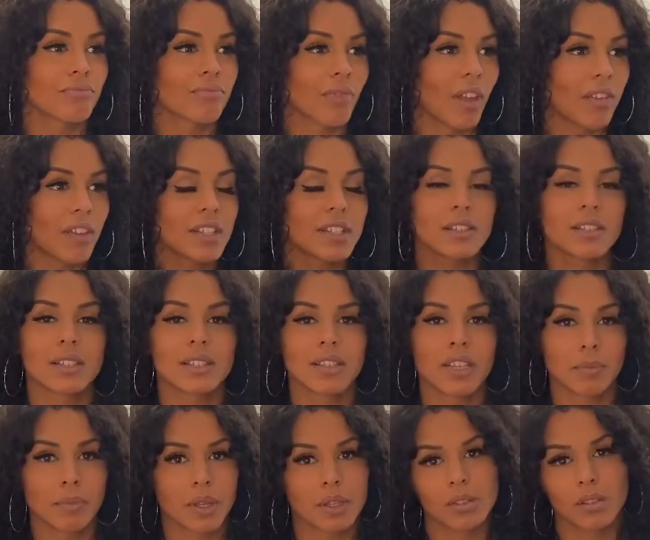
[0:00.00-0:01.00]
this is a
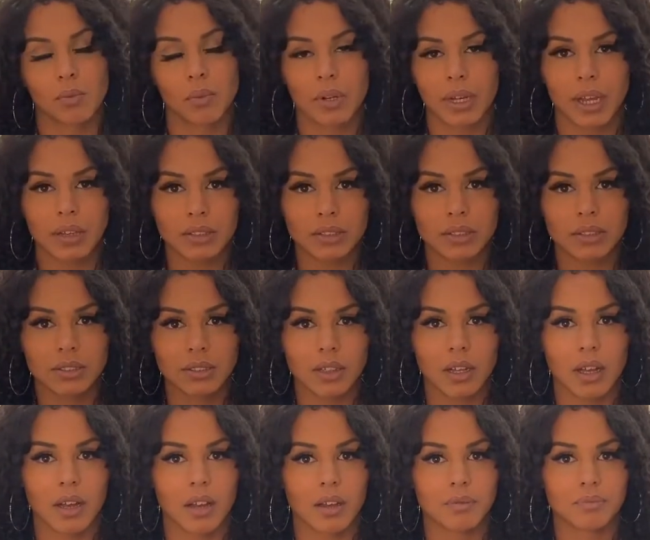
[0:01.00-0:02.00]
tip that someone else,
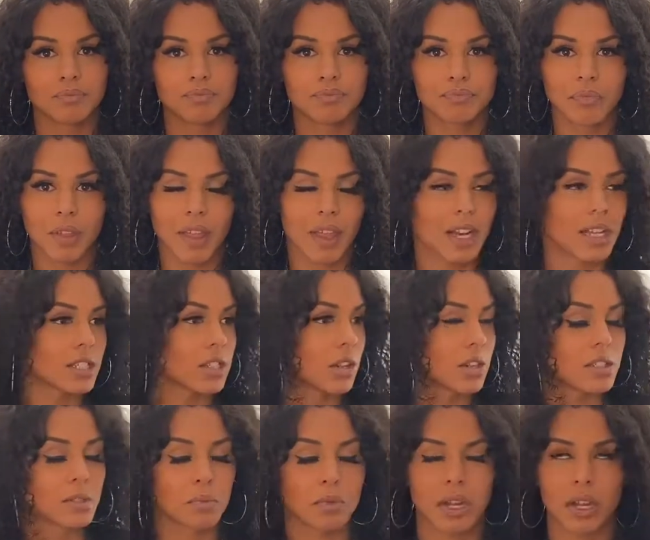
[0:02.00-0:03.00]
that I saw
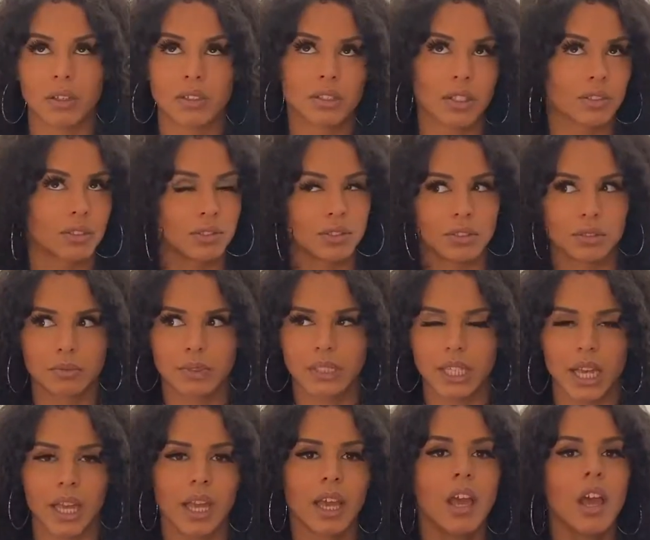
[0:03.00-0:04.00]
someone else on YouTube
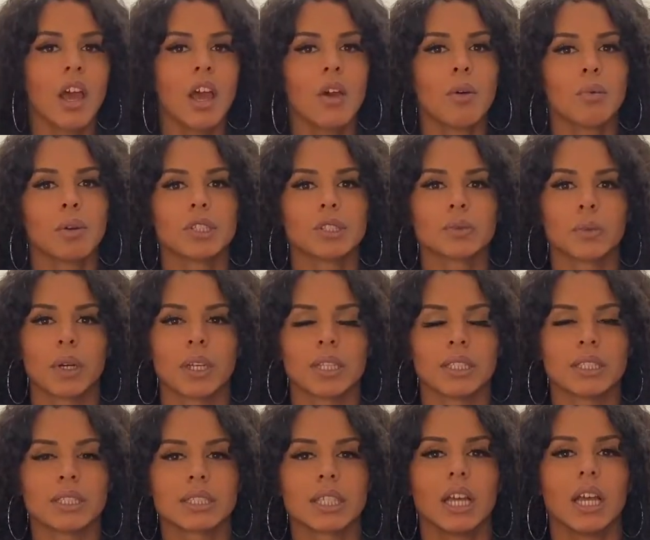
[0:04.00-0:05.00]
say, which
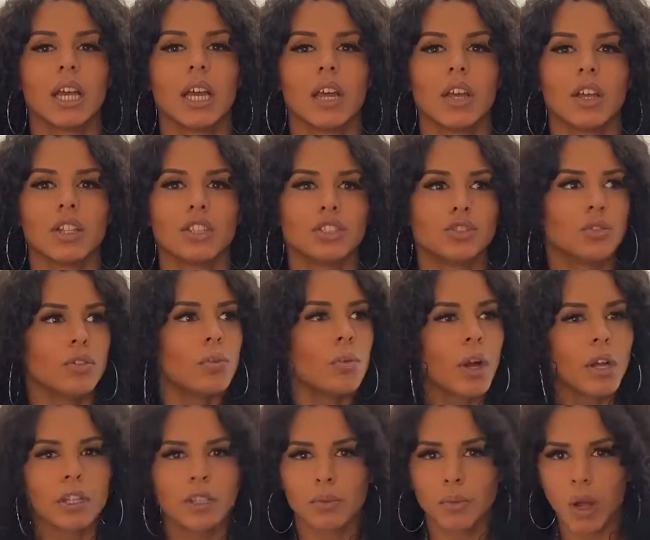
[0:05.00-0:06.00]
was, do it
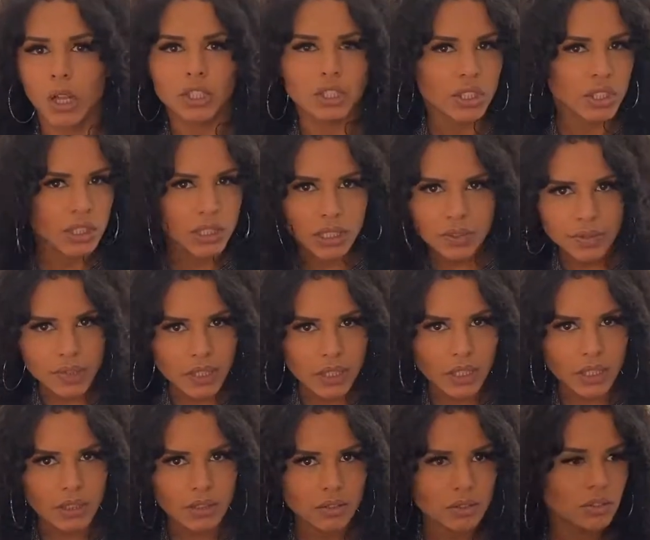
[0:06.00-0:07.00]
while you're watching
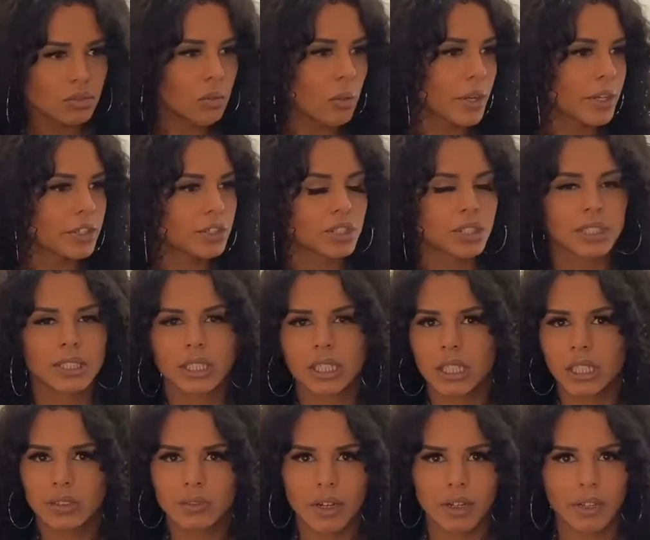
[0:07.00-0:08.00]
TV, do it while you're just
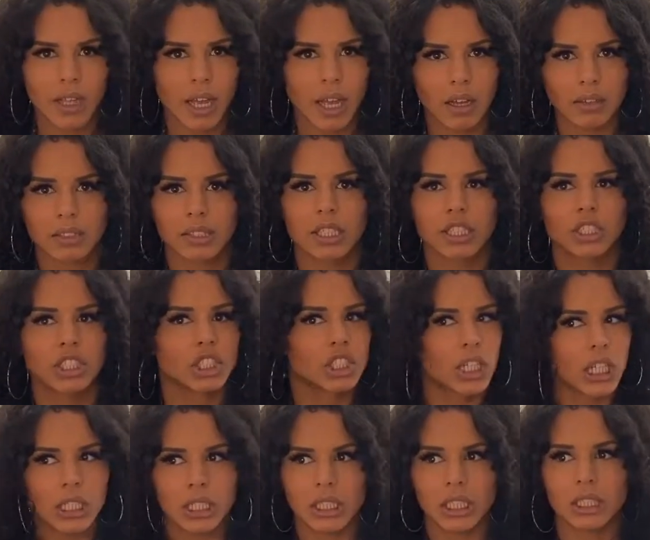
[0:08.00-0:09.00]
sitting around the house, like
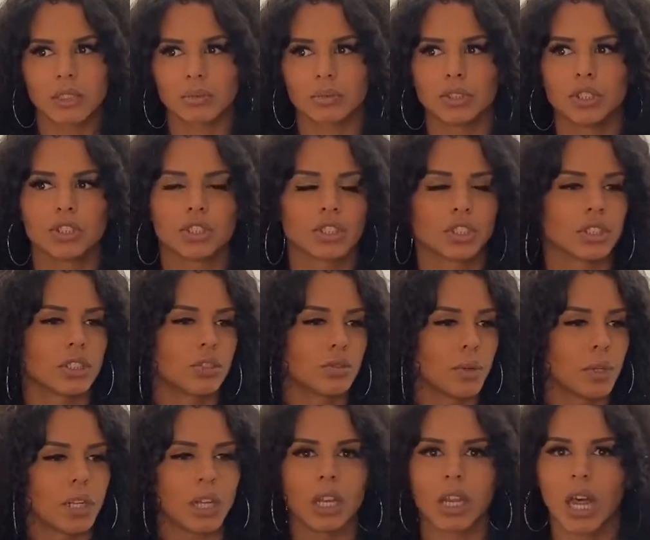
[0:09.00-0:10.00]
chilling, when you're just
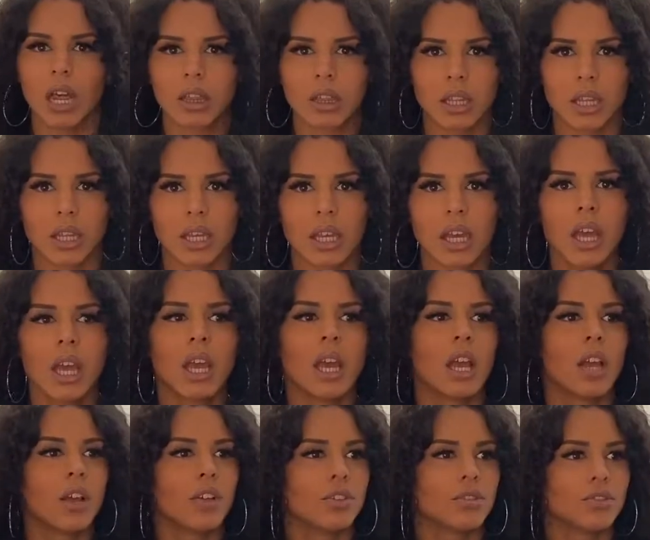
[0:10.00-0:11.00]
doing nothing.
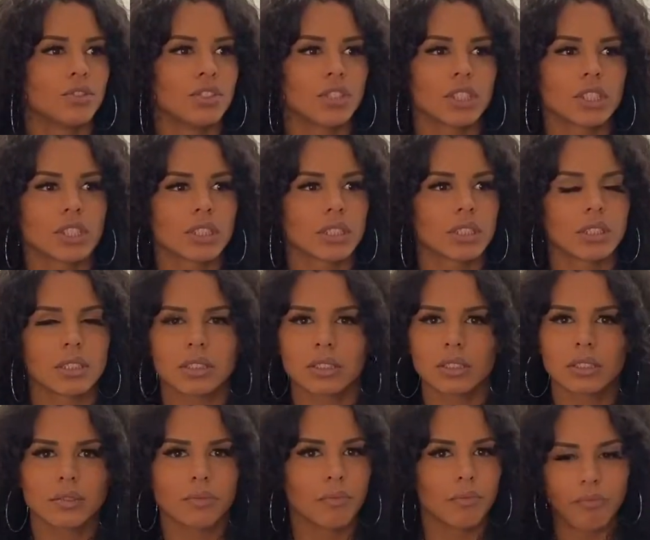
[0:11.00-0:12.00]
Just
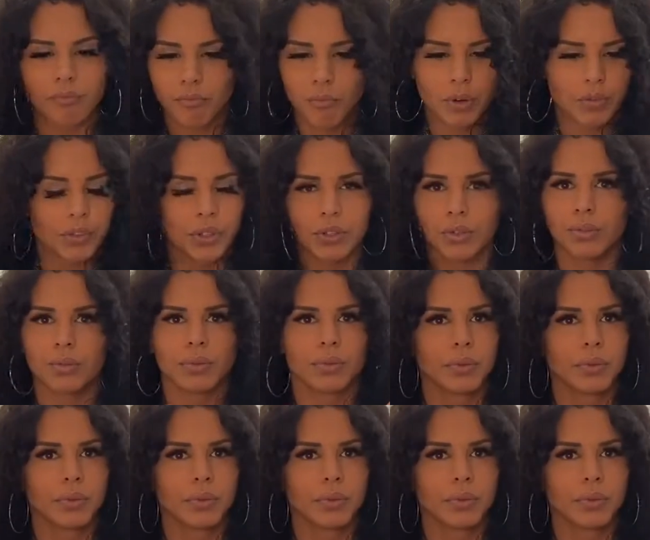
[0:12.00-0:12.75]
review,